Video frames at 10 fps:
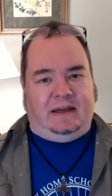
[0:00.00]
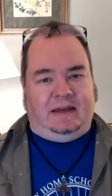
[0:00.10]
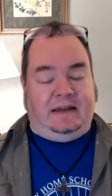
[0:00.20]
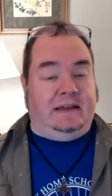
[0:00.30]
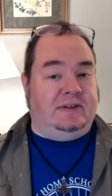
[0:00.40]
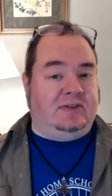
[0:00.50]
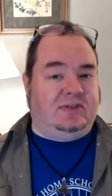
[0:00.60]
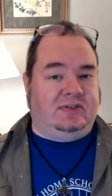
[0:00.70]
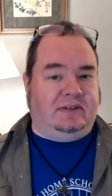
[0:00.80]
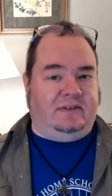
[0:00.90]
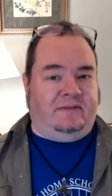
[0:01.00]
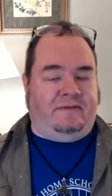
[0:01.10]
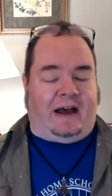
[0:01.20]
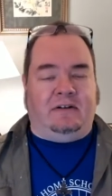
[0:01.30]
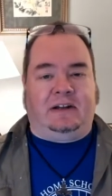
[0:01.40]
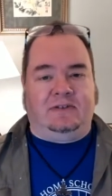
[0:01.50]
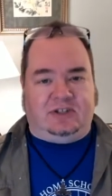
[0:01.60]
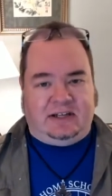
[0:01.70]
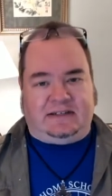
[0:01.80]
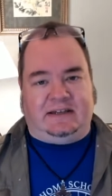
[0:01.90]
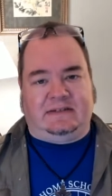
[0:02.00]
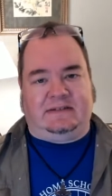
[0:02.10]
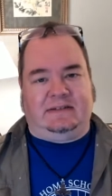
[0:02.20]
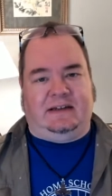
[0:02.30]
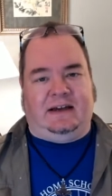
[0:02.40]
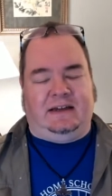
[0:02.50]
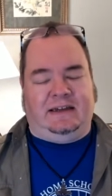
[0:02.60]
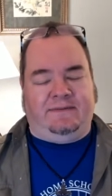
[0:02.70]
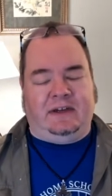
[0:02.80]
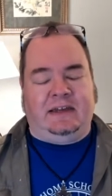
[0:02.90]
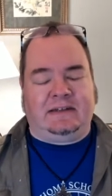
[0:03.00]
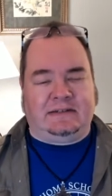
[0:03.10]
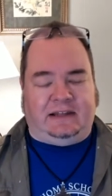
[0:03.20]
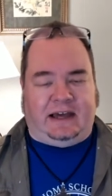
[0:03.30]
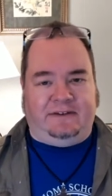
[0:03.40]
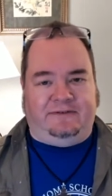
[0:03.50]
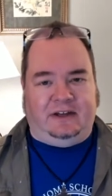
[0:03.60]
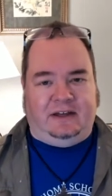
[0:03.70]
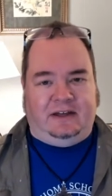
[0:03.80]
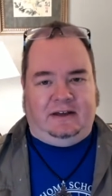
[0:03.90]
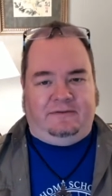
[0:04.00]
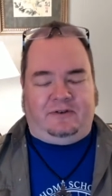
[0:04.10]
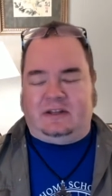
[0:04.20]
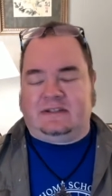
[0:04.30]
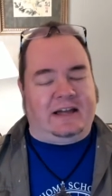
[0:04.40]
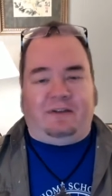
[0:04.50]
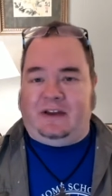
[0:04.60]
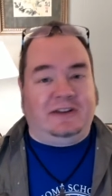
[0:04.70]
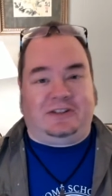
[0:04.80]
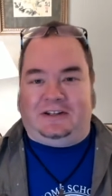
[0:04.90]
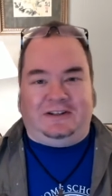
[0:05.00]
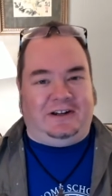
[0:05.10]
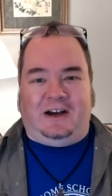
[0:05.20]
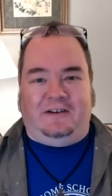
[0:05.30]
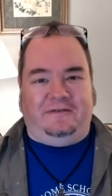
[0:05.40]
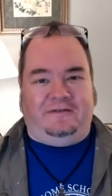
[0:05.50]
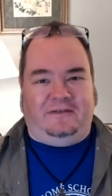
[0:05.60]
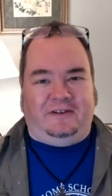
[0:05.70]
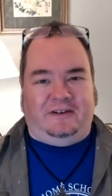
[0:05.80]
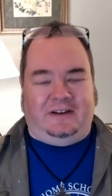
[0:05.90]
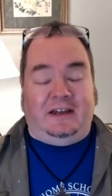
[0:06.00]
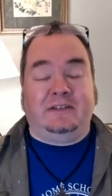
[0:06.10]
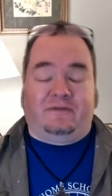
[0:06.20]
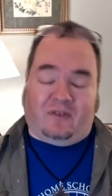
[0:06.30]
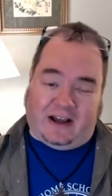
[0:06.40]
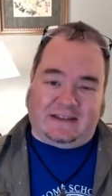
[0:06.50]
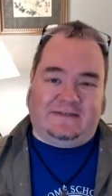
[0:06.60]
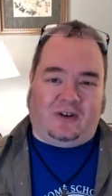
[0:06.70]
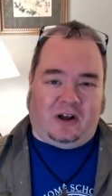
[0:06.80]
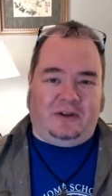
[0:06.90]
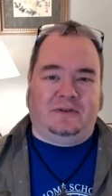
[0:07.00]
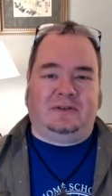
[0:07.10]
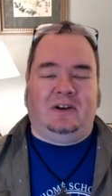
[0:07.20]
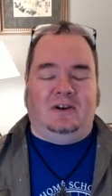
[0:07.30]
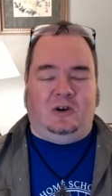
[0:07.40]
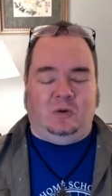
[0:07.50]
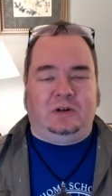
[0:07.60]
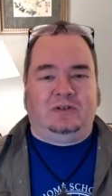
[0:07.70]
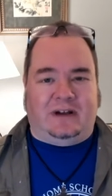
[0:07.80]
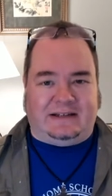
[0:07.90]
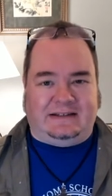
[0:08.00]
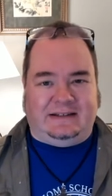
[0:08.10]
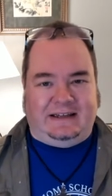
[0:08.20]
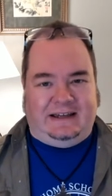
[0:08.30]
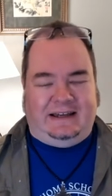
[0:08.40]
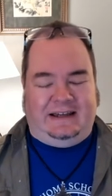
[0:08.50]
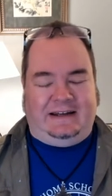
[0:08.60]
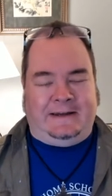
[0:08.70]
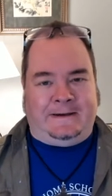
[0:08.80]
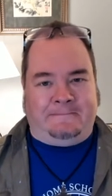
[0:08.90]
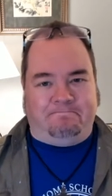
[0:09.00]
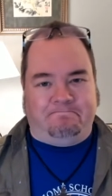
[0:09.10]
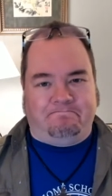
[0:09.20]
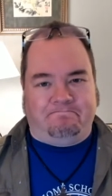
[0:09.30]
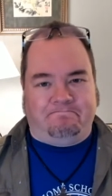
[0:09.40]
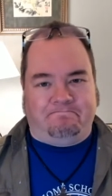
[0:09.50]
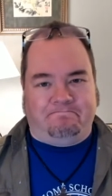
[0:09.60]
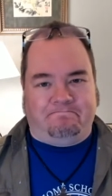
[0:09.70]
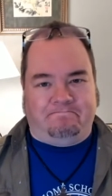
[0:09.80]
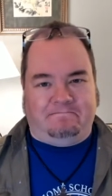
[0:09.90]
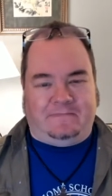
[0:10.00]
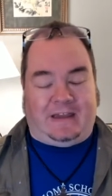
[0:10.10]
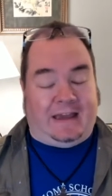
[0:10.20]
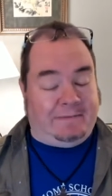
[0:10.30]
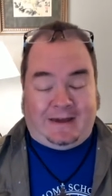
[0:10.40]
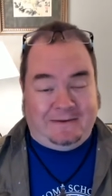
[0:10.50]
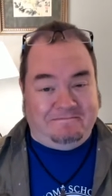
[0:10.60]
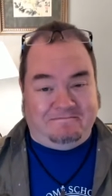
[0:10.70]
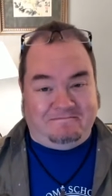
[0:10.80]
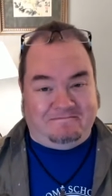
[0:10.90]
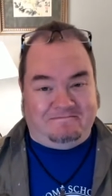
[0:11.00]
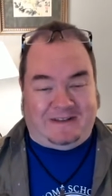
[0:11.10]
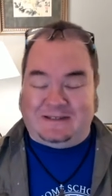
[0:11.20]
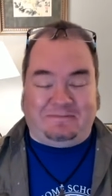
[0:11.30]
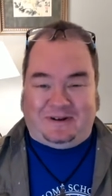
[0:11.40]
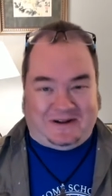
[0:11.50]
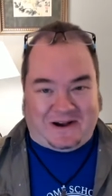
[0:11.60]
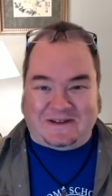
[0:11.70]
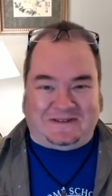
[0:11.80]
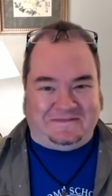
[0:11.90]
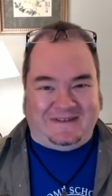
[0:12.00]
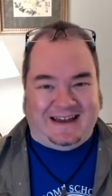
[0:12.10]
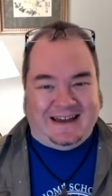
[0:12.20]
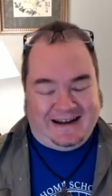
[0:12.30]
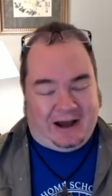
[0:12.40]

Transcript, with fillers: is found in Jesus uh, giving his life for the salvation of his friends, of all those who would trust in him. Amen? That's pretty awesome. Now,